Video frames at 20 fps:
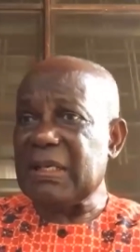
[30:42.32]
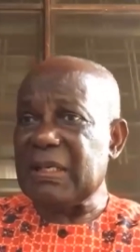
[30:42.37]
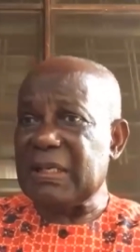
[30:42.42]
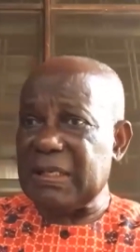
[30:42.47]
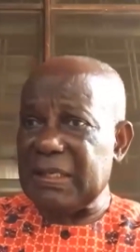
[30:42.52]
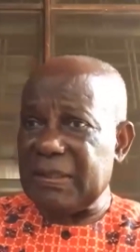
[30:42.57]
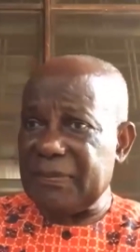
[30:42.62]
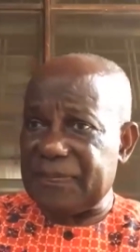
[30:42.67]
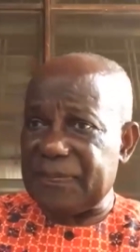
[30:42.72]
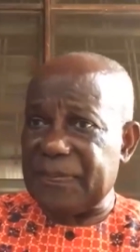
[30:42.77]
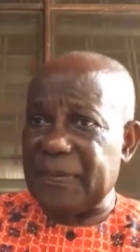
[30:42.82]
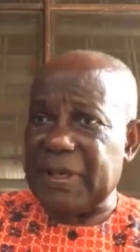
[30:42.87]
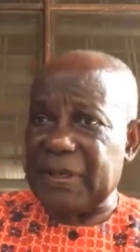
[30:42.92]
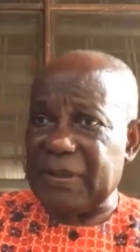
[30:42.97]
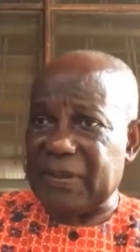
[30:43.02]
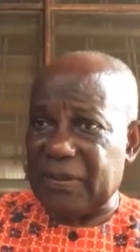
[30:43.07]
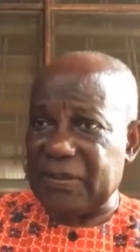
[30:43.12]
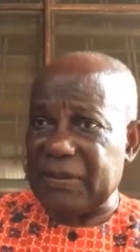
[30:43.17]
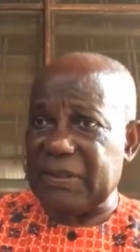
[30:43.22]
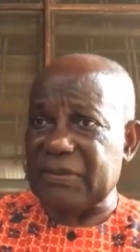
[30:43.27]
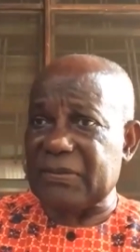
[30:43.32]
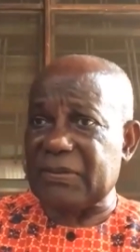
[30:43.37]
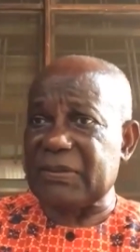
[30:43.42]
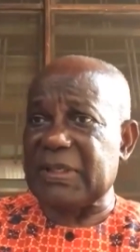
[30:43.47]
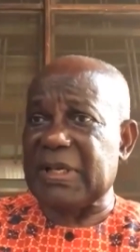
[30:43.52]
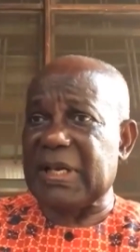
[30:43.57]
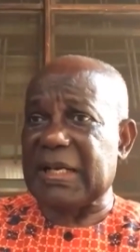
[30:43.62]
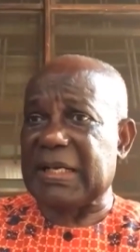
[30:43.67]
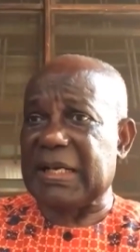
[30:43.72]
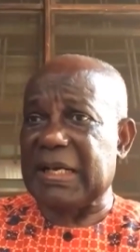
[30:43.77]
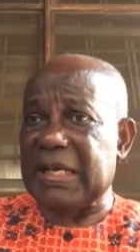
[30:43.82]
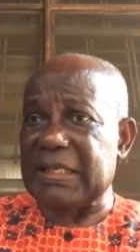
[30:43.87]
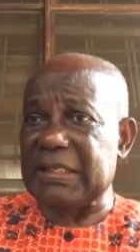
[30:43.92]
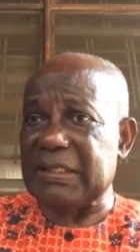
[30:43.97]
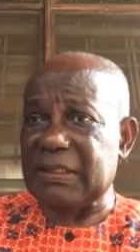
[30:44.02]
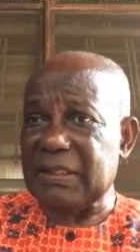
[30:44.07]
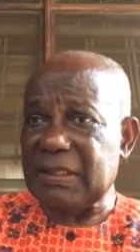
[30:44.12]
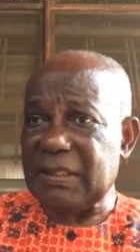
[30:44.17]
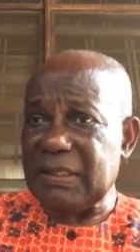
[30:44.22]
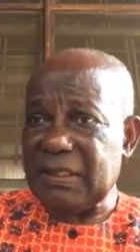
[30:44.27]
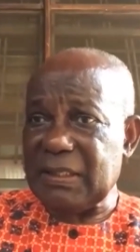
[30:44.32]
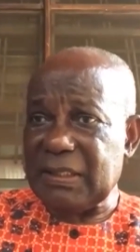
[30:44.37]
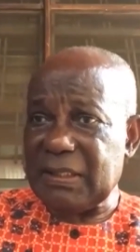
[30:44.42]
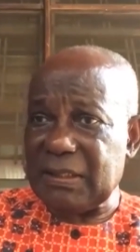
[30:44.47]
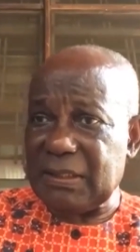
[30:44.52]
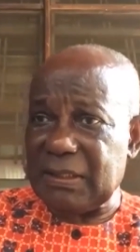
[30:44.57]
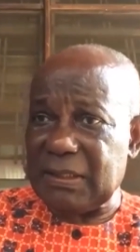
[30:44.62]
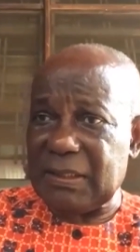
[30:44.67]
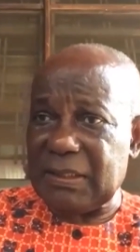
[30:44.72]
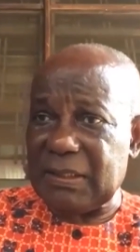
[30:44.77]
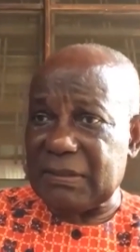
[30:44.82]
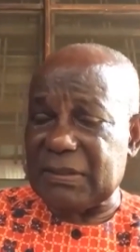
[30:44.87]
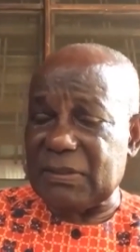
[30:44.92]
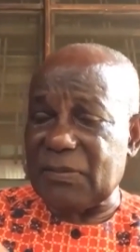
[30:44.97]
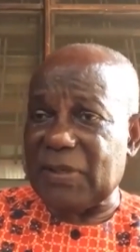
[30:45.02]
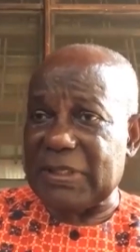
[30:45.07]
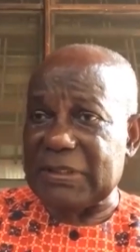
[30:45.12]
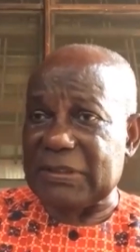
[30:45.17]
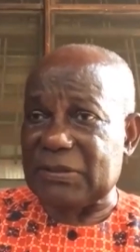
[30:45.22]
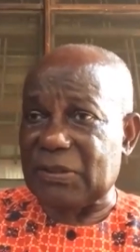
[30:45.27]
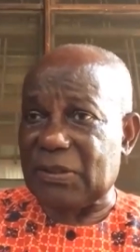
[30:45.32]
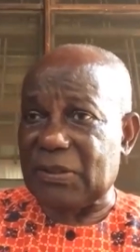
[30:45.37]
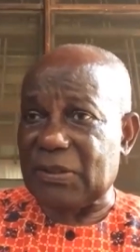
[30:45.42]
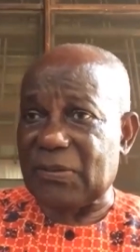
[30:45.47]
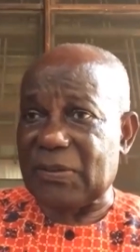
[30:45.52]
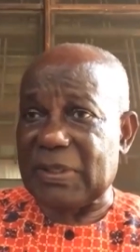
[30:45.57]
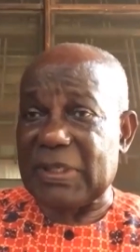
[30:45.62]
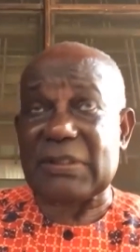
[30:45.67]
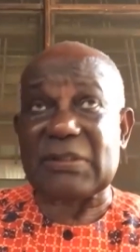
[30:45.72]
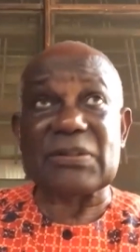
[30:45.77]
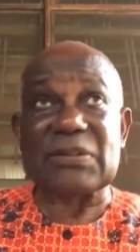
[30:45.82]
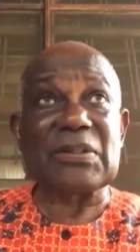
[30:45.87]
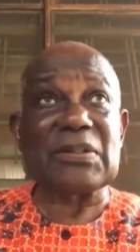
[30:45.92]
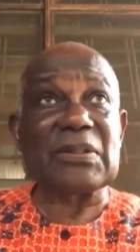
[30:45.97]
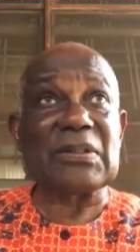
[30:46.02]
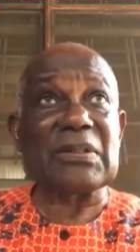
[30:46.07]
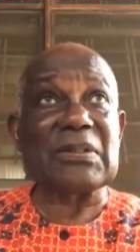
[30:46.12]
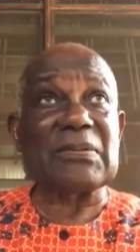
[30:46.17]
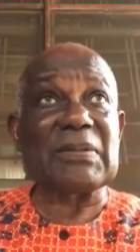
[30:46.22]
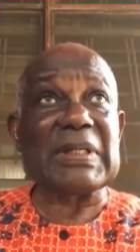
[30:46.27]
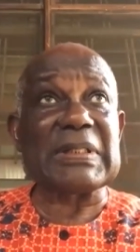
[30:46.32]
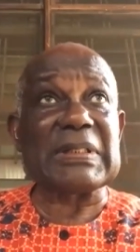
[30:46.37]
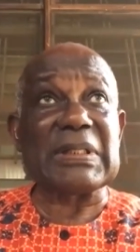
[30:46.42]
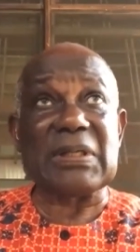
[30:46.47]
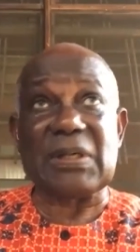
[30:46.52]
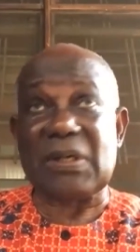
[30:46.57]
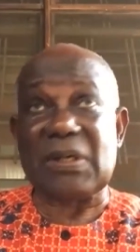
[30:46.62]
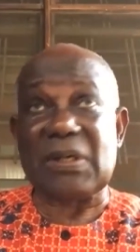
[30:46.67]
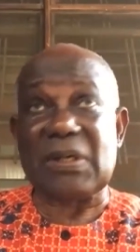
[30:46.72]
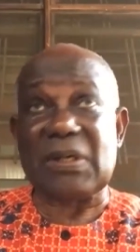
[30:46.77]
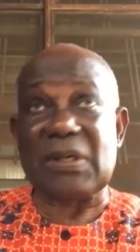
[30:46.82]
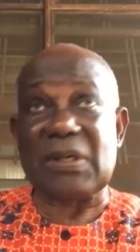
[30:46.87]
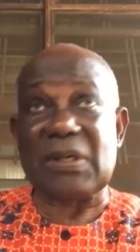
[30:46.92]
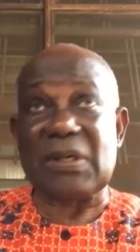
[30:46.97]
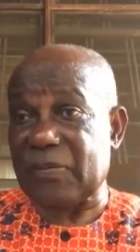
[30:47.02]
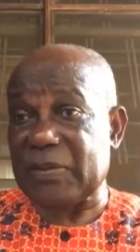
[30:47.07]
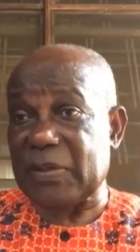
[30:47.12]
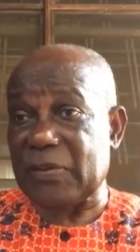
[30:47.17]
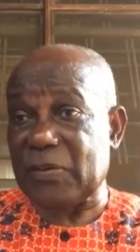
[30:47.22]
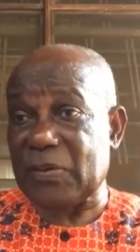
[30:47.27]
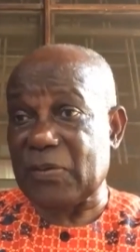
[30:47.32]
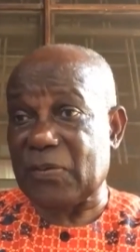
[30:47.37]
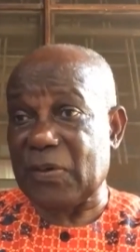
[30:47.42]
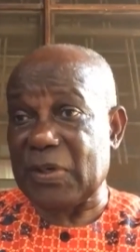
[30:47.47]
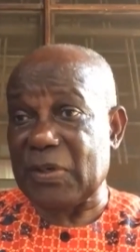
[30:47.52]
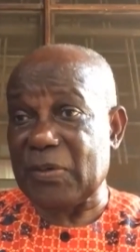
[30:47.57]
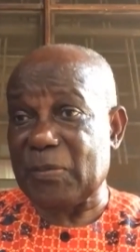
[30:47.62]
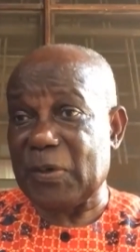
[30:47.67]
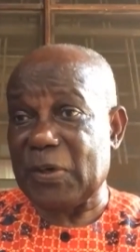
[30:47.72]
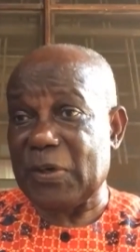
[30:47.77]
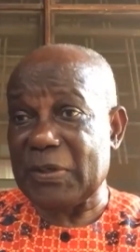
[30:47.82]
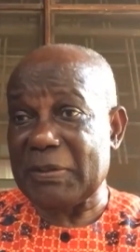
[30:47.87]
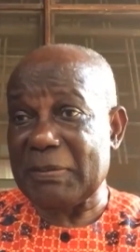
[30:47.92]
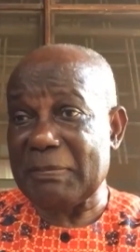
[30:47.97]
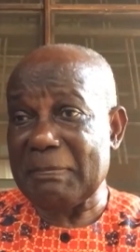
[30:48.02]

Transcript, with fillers: if according to the account, it's what's your what your what day on what day of the week were you born?